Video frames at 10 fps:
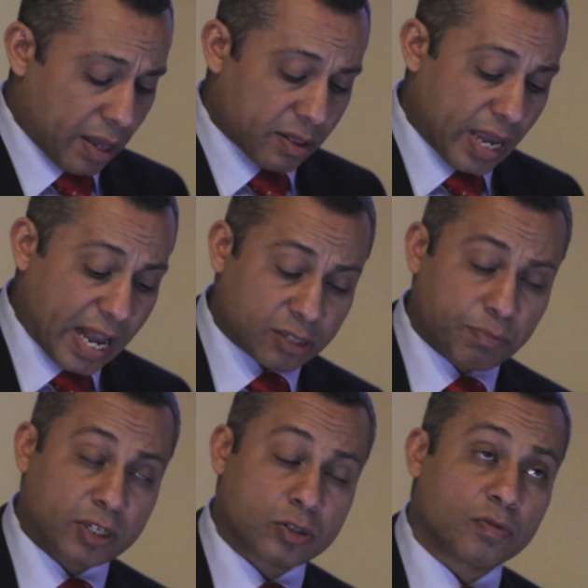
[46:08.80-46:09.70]
The
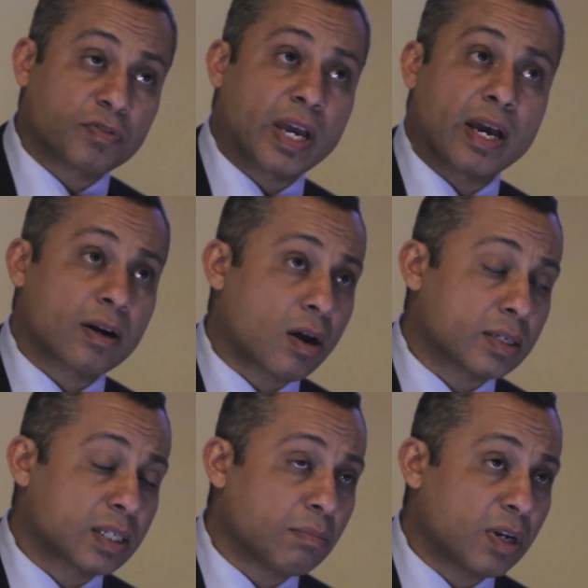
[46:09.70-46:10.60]
aspects of care are
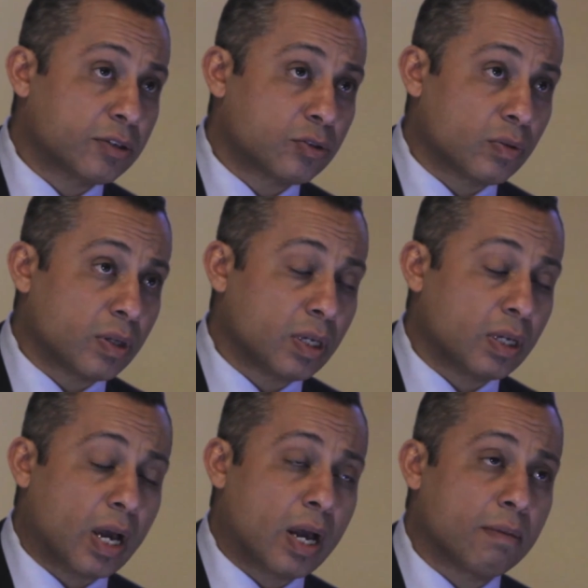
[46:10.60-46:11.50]
similar to
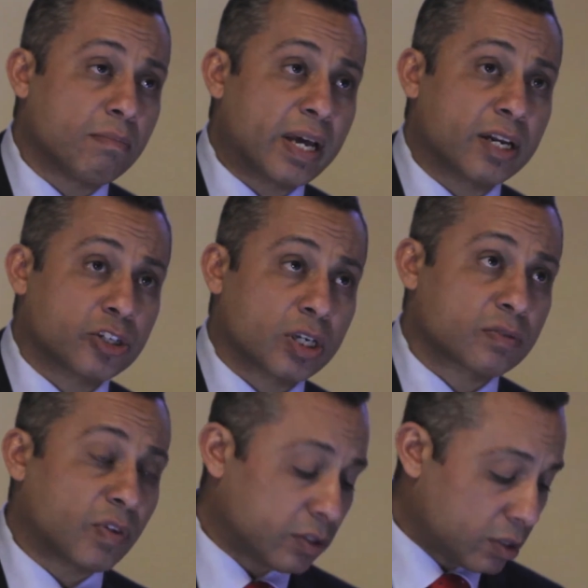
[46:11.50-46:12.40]
the
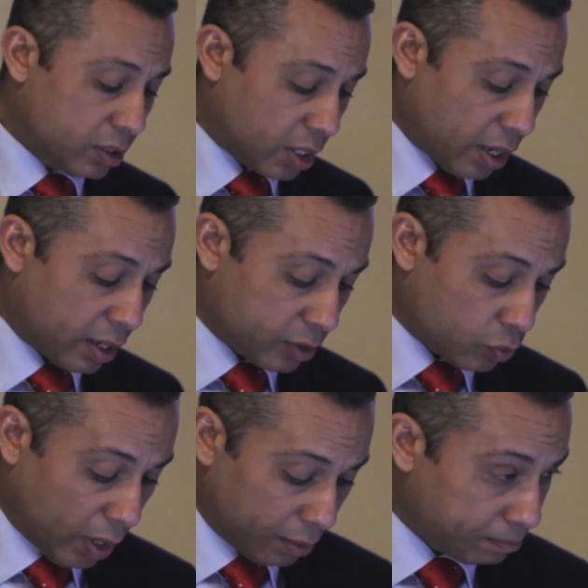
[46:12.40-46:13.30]
NHS-funded care as
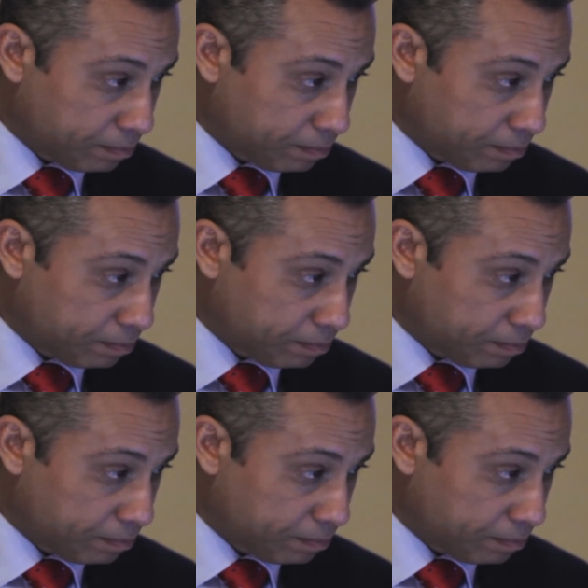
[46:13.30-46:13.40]
well.